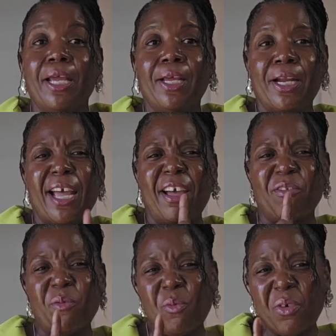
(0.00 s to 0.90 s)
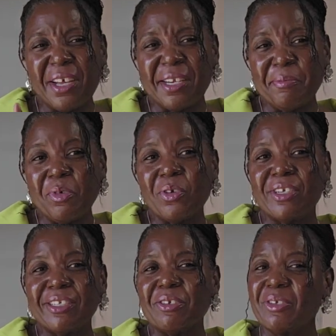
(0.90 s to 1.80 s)
And I have one
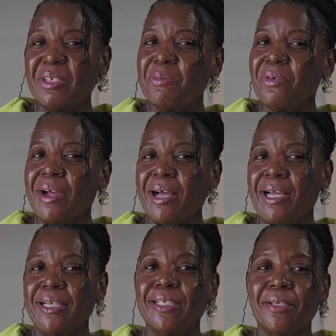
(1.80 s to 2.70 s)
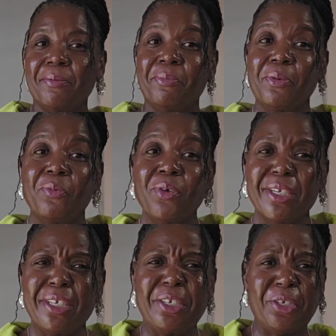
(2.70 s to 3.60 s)
more little surprise. But
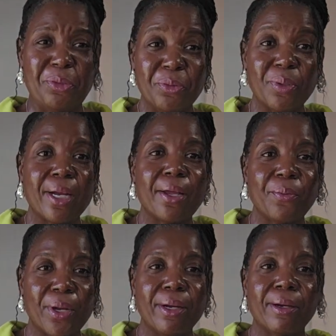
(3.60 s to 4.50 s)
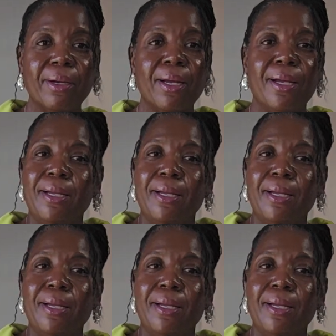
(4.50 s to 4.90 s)
what shoe would I wear?